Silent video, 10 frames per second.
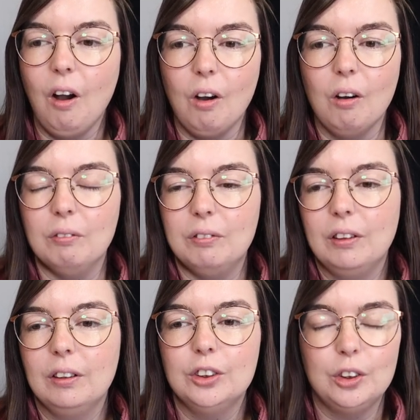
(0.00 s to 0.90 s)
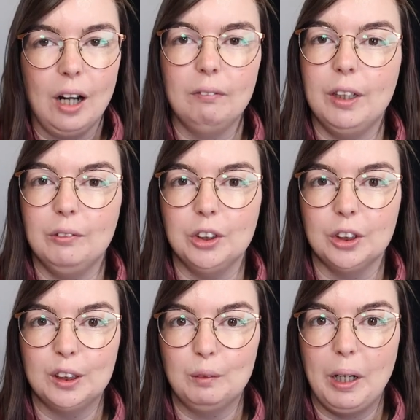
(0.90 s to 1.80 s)
of traveling with
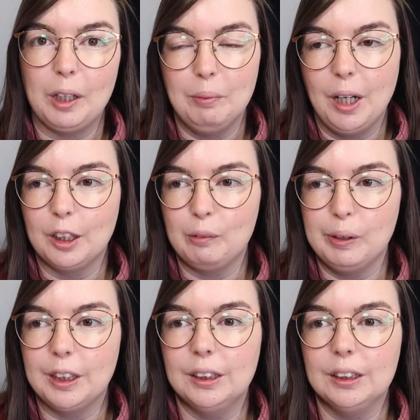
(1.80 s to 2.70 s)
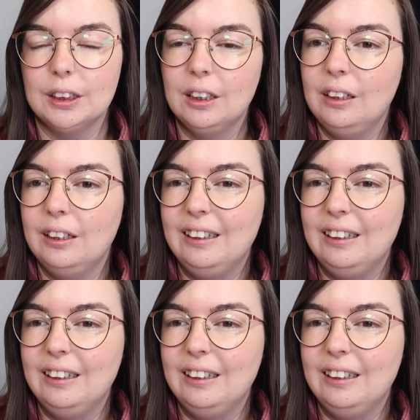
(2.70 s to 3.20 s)
just a backpack because